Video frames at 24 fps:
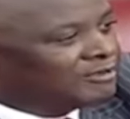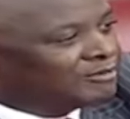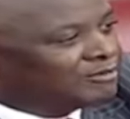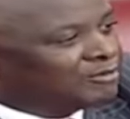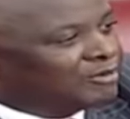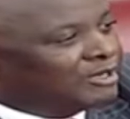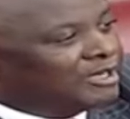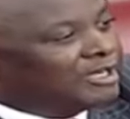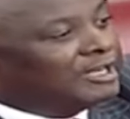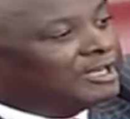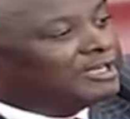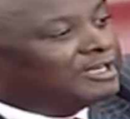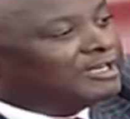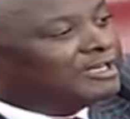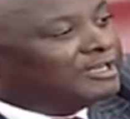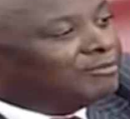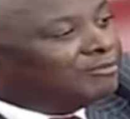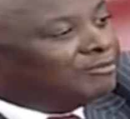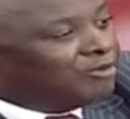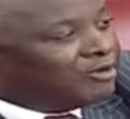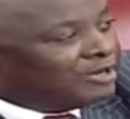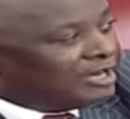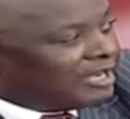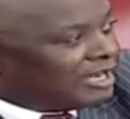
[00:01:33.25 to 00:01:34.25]
we had
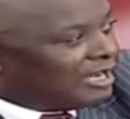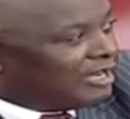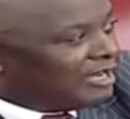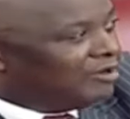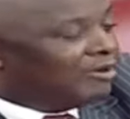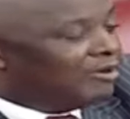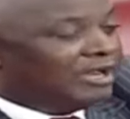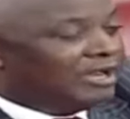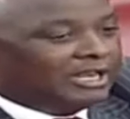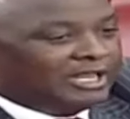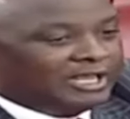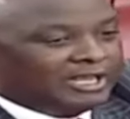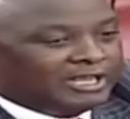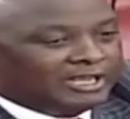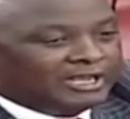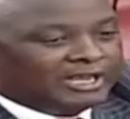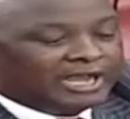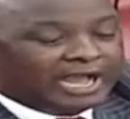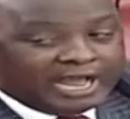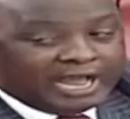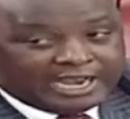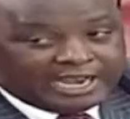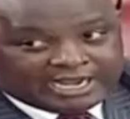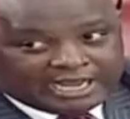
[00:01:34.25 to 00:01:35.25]
uh, Boni
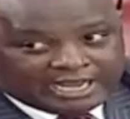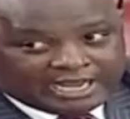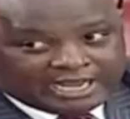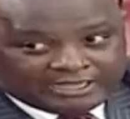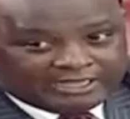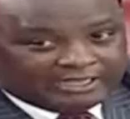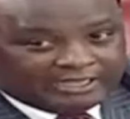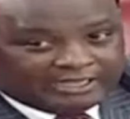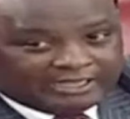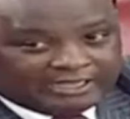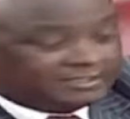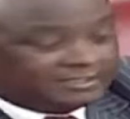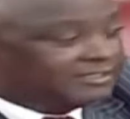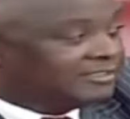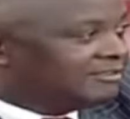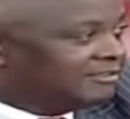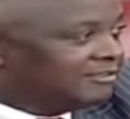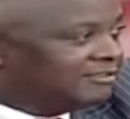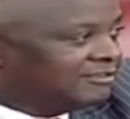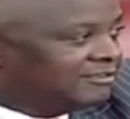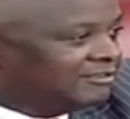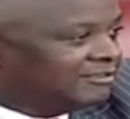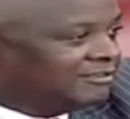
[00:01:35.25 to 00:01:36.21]
Khalwale, and others.